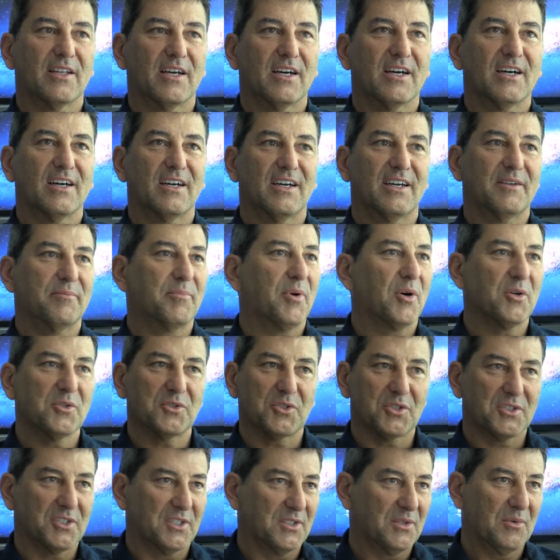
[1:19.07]
Uh, I had
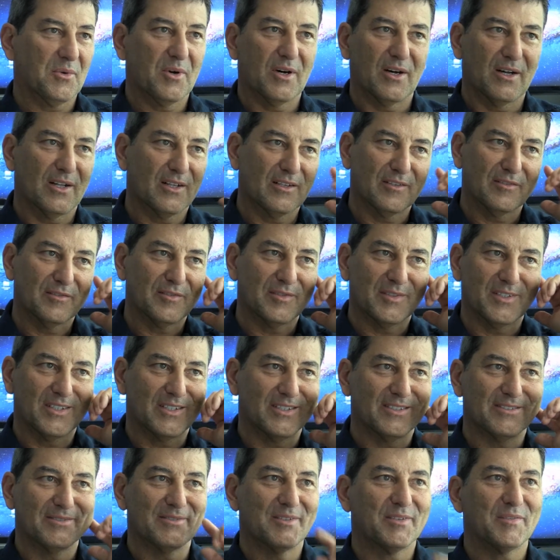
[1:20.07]
posters on the wall of,
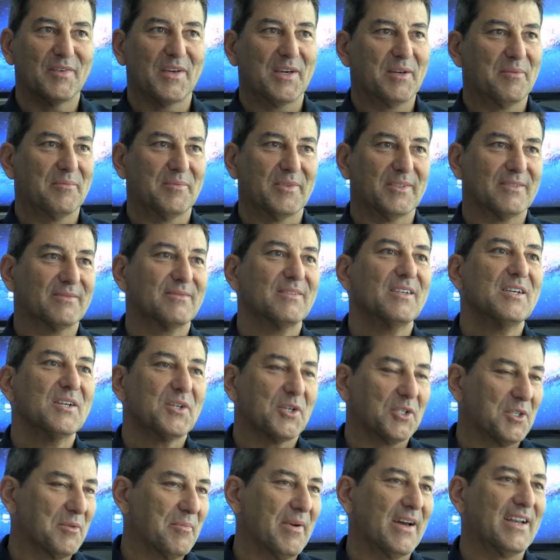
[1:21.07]
uh, of, him and
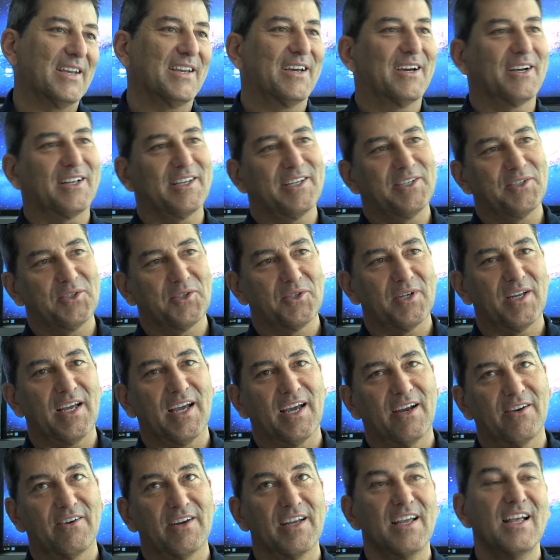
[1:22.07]
Good, the Bad, and the Ugly and Dirty
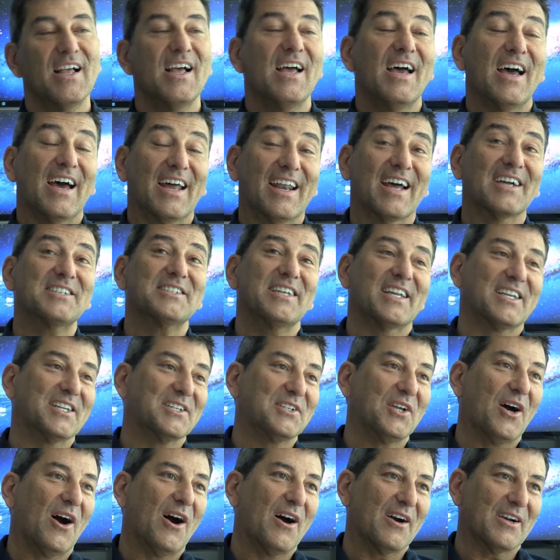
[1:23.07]
Harry. And I actually had
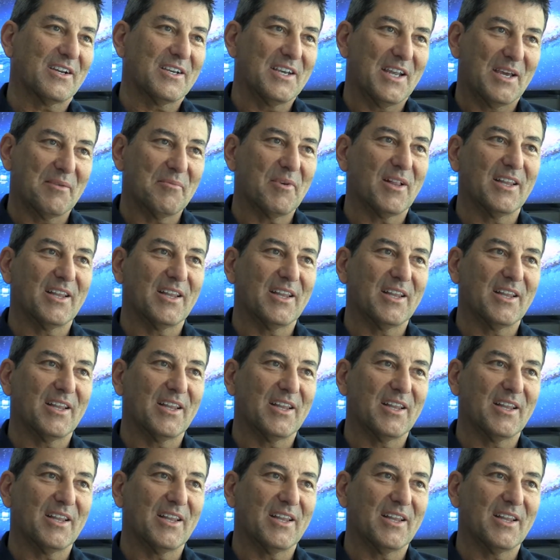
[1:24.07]
a dog named